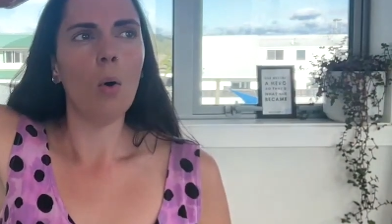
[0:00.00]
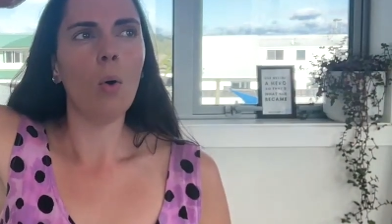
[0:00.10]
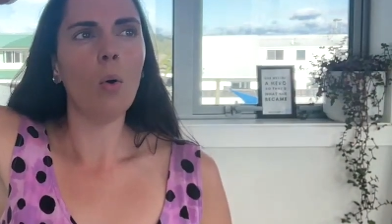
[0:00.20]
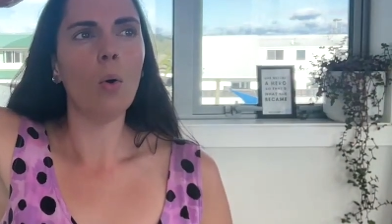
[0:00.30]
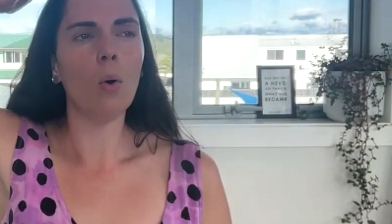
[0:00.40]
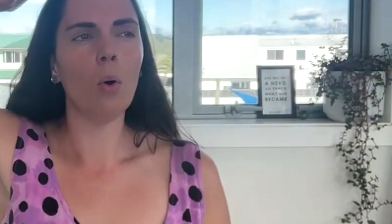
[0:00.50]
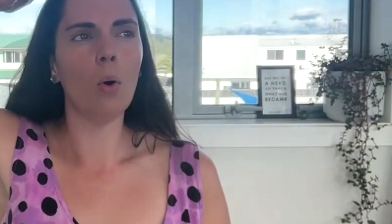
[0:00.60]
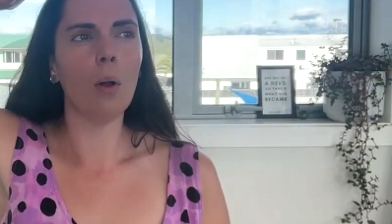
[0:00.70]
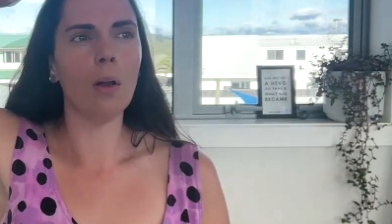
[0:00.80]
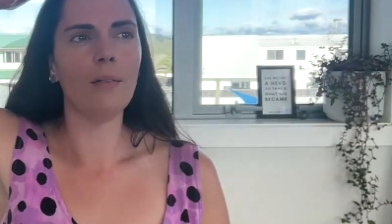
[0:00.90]

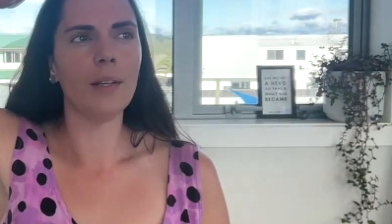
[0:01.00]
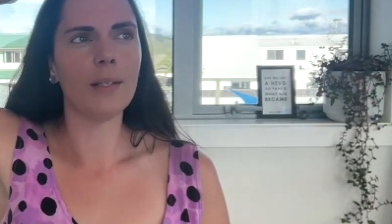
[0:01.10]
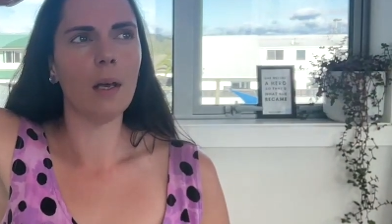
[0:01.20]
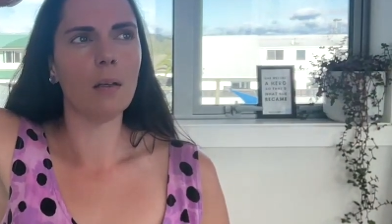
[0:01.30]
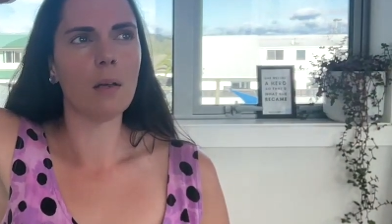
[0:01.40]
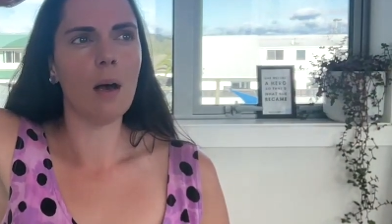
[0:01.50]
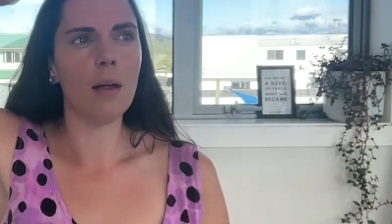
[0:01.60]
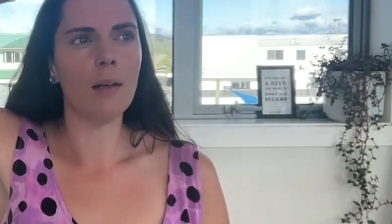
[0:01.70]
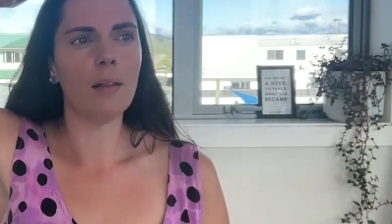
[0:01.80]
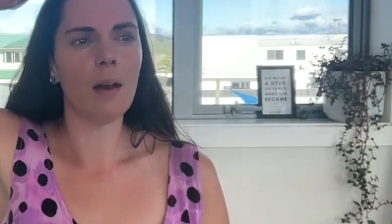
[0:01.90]
All of this
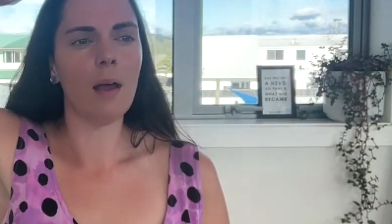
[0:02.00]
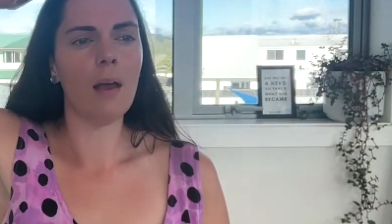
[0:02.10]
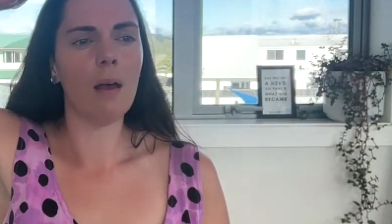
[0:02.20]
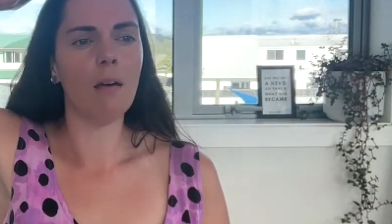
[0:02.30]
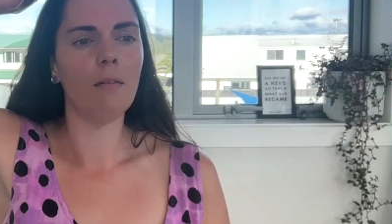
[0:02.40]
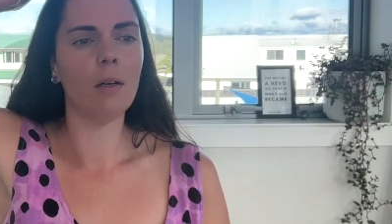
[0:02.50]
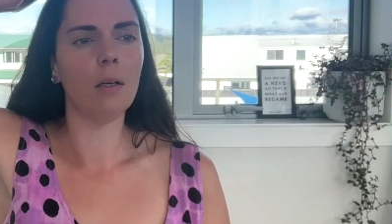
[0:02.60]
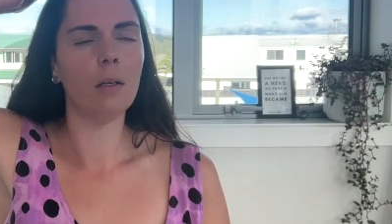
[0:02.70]
anxiety that I have.